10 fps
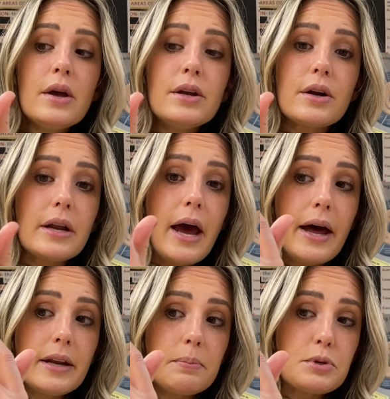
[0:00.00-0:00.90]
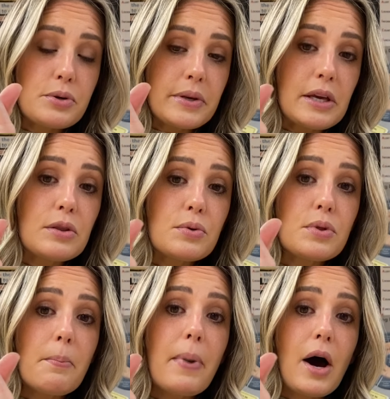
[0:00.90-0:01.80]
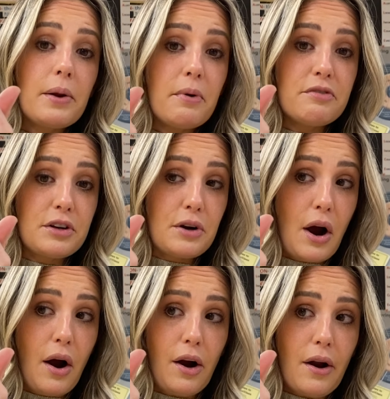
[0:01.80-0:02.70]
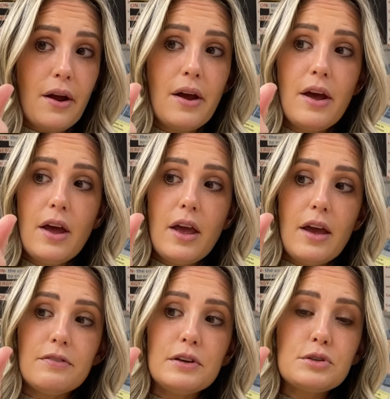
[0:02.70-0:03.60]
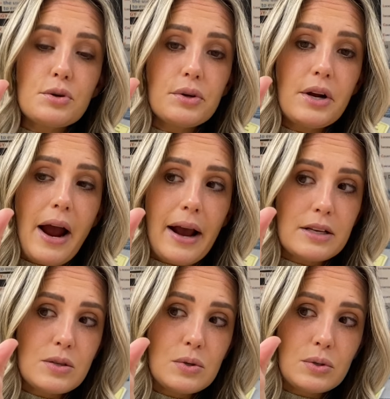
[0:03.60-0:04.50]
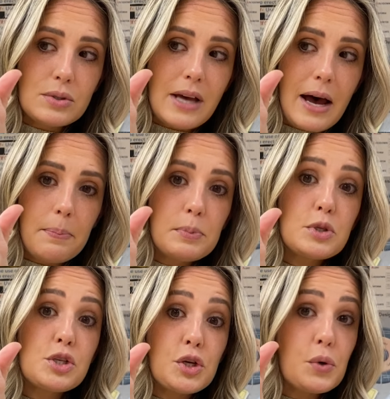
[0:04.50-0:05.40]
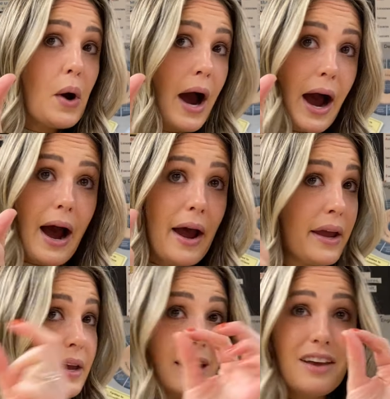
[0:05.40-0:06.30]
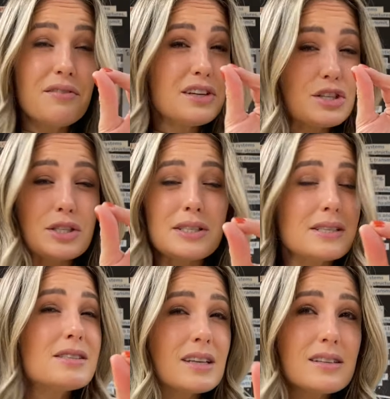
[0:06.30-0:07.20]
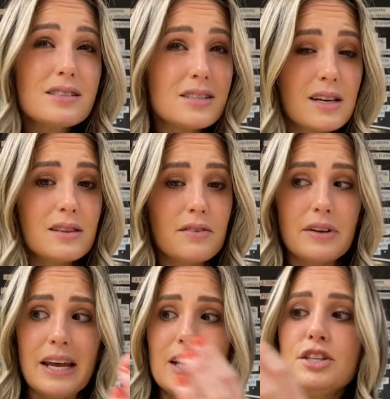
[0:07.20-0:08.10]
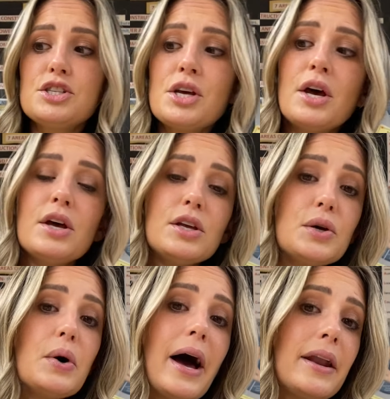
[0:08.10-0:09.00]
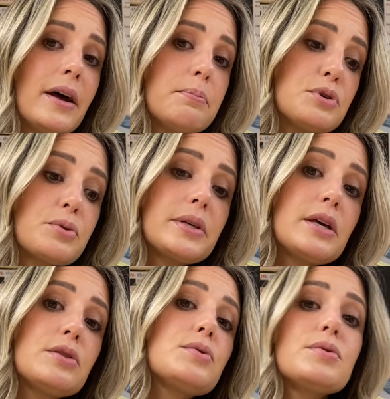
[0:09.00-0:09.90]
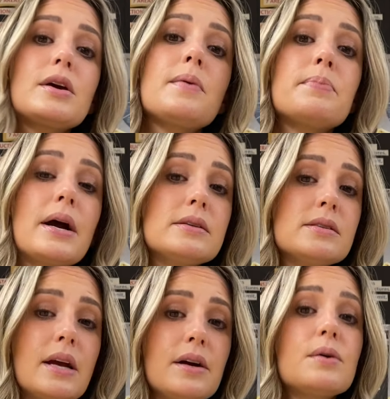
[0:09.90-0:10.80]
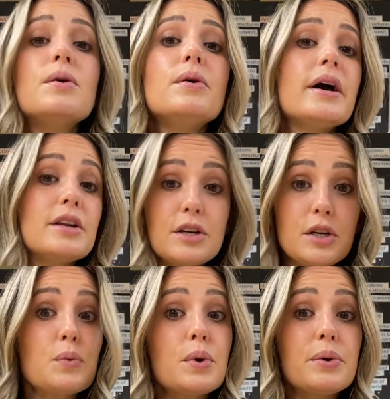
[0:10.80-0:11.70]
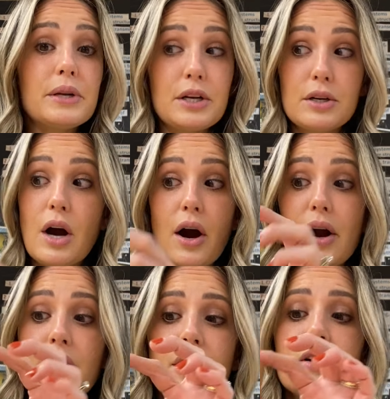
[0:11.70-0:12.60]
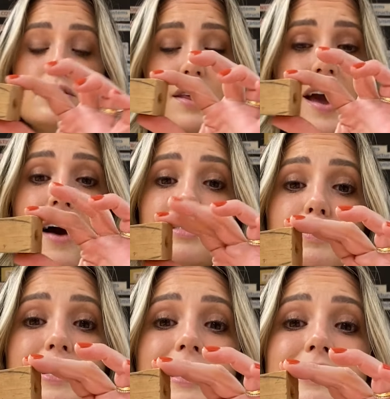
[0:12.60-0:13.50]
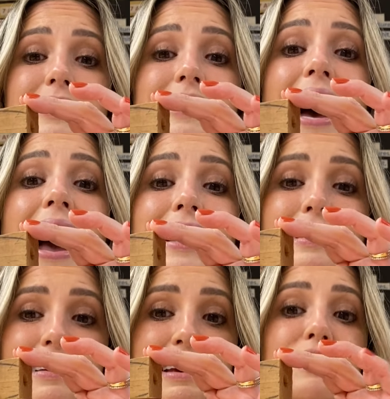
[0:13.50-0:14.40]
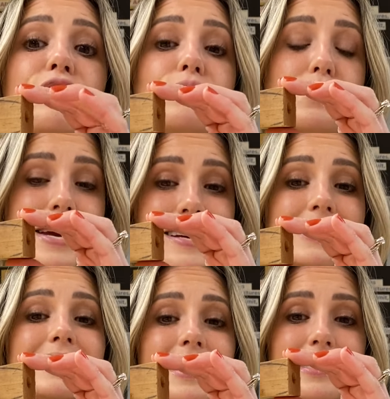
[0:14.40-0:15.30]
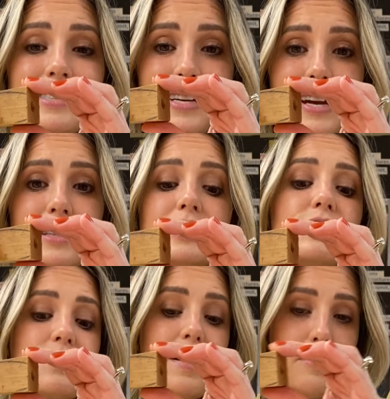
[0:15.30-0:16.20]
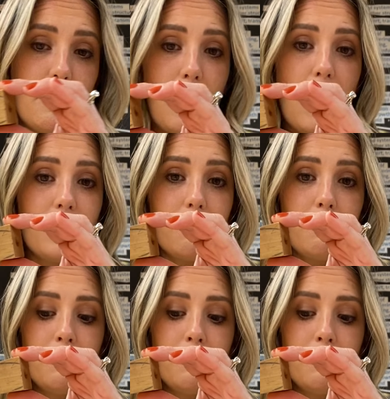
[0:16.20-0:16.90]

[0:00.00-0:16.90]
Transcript: you're gonna end up drilling through the bottom of your car. If you drill your axle holes up too high, even just a 1/16 of an inch, you'll end up drilling through the compressed air hole and you're gonna ruin your car. So they have to be exactly 3/16 from the bottom,